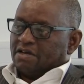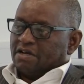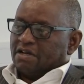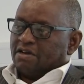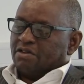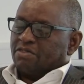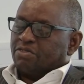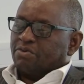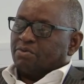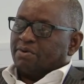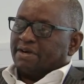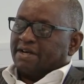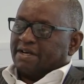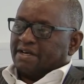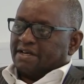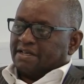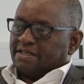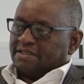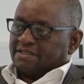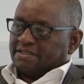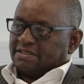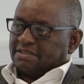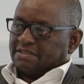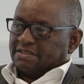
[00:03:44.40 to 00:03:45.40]
health
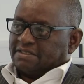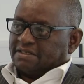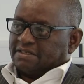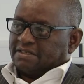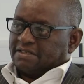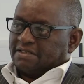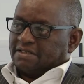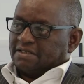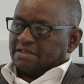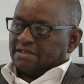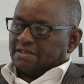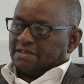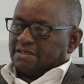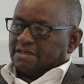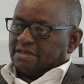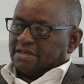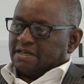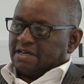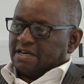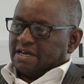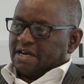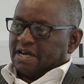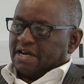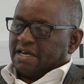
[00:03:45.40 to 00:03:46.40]
workers
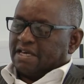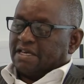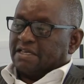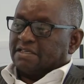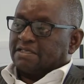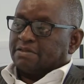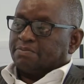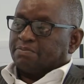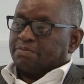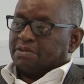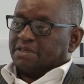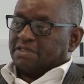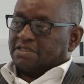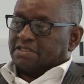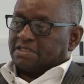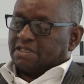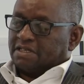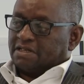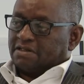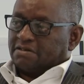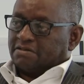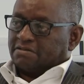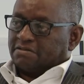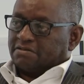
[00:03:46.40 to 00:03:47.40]
are a
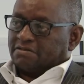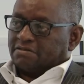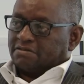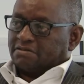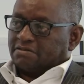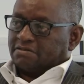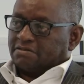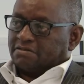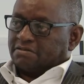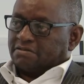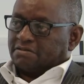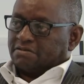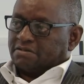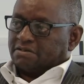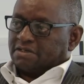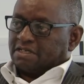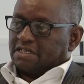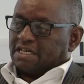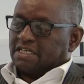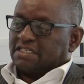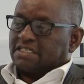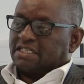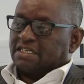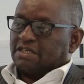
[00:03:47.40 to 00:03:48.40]
special
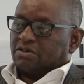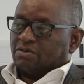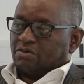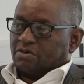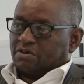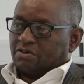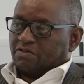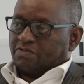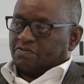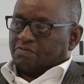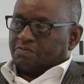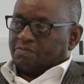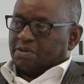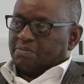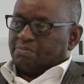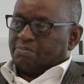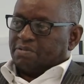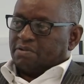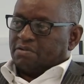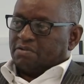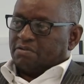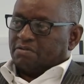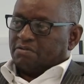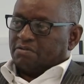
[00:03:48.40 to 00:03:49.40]
category of
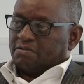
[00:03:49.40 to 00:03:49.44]
people,